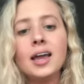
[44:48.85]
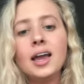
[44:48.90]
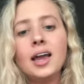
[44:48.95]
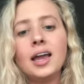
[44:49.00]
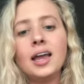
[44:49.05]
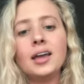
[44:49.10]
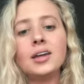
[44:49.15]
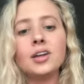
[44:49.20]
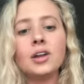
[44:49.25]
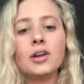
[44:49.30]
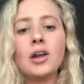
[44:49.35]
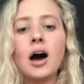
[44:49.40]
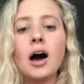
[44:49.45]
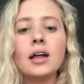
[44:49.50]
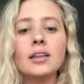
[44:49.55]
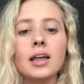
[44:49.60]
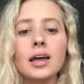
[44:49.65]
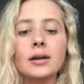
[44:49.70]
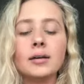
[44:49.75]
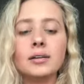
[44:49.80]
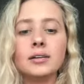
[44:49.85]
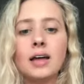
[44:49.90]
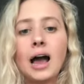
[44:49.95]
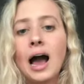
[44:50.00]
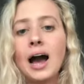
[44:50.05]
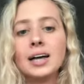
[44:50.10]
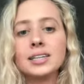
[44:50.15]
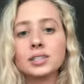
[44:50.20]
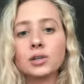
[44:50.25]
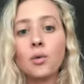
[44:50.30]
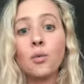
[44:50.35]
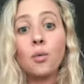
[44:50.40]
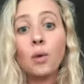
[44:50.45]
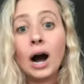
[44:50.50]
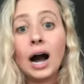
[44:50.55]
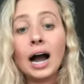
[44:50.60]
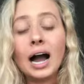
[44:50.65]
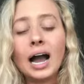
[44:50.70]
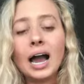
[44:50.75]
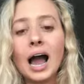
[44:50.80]
and not like ask
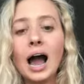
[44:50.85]
why